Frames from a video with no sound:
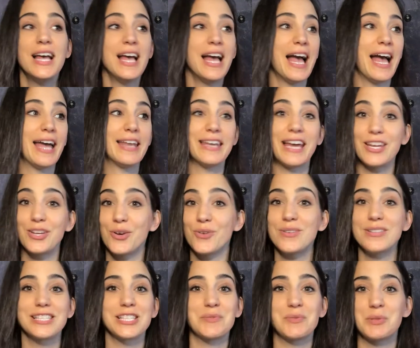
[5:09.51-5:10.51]
And I
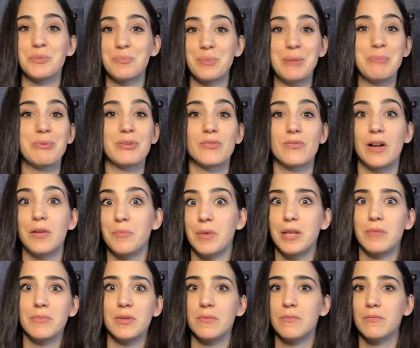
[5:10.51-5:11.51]
noticed it with people around me
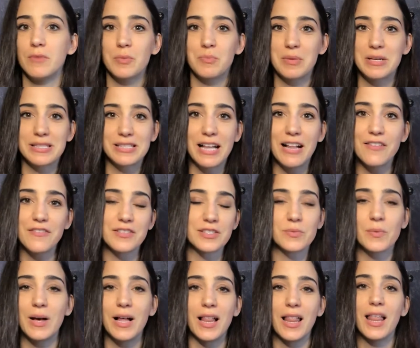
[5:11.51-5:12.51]
and with myself as
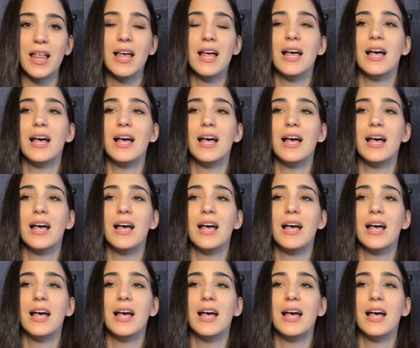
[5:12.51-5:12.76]
well.